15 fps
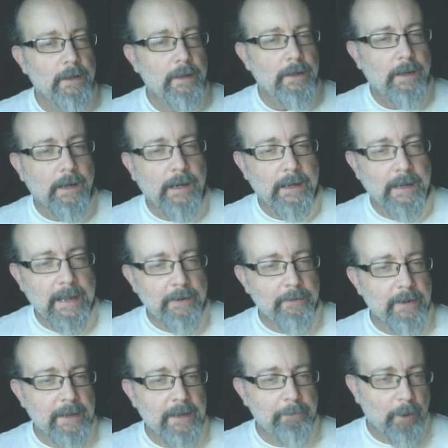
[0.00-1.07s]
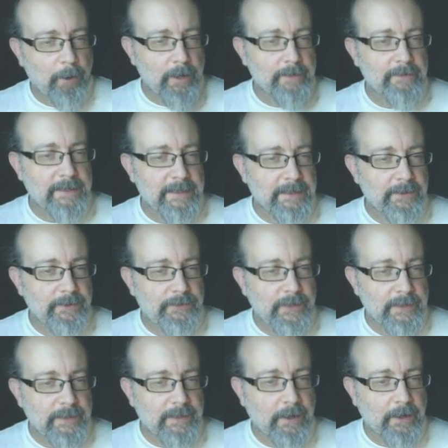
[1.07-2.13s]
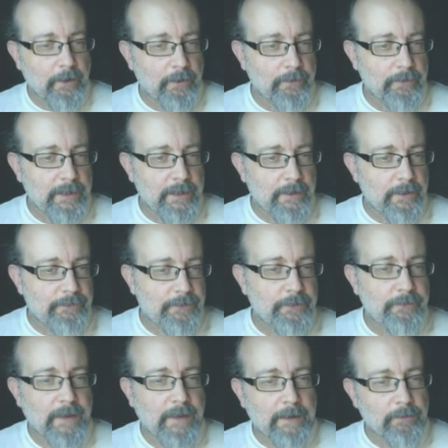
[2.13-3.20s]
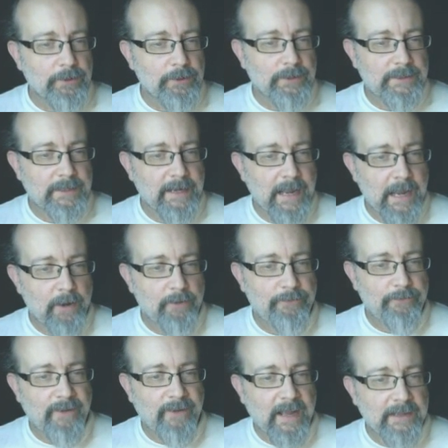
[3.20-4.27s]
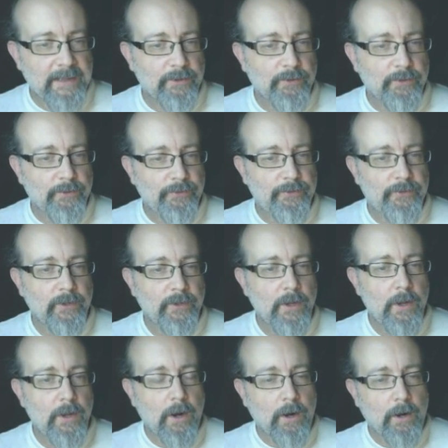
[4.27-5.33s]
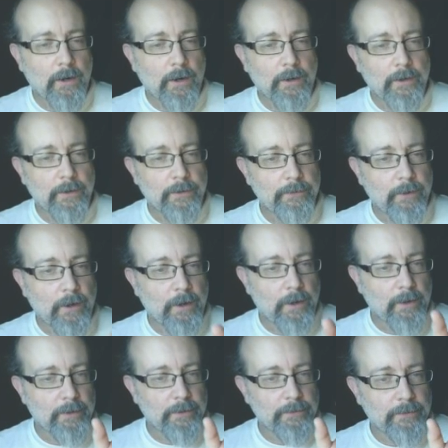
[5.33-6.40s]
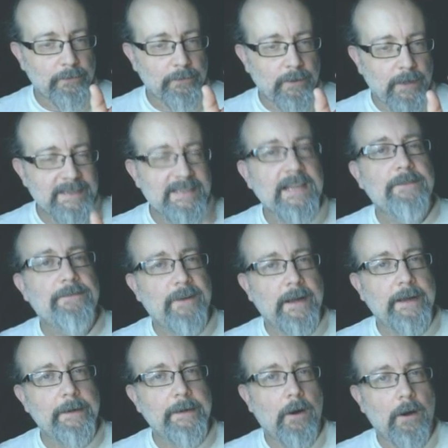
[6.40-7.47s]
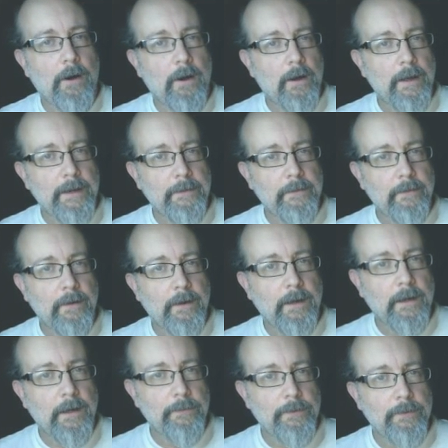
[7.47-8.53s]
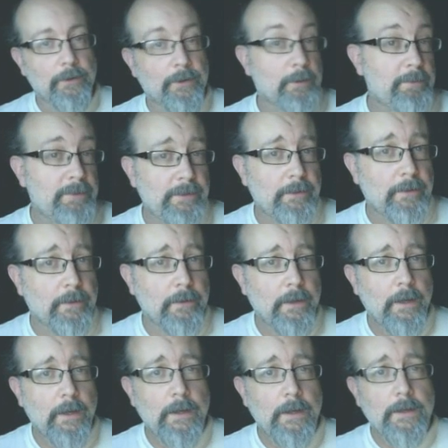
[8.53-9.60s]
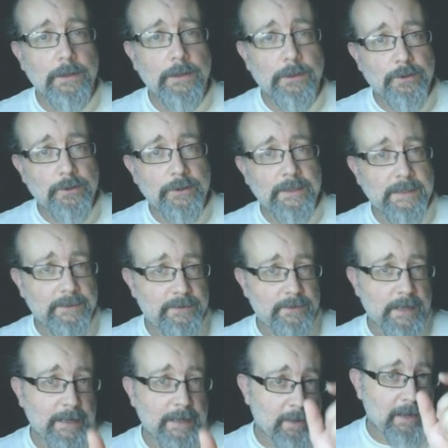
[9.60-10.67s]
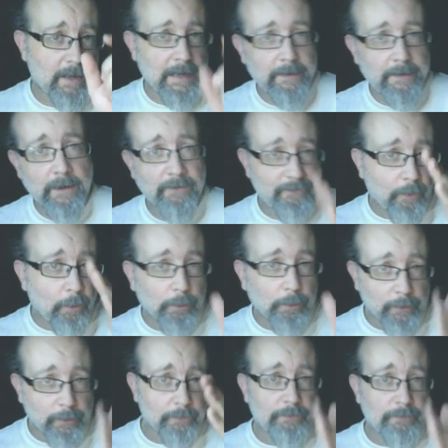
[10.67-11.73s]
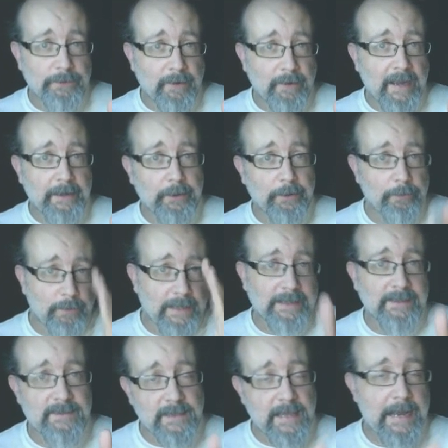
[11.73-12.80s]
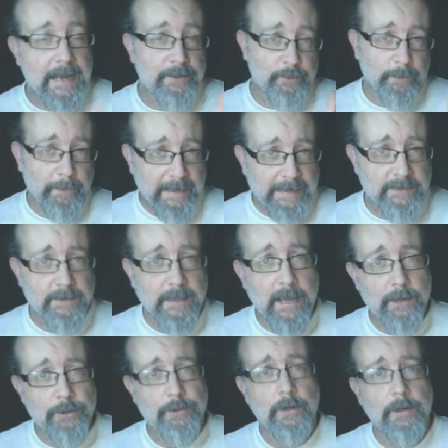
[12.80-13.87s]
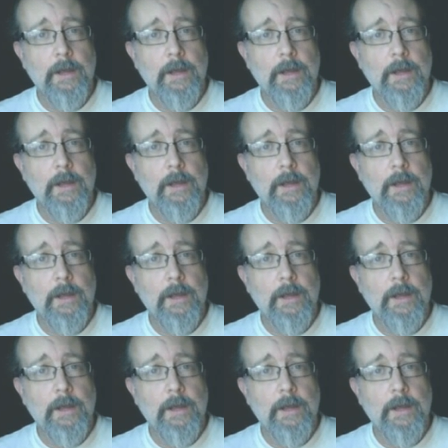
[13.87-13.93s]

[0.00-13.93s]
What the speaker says: and part of it is that if you've ever looked at how files are identified on your computer, usually it's like by a folder divider, like a slash or a backslash.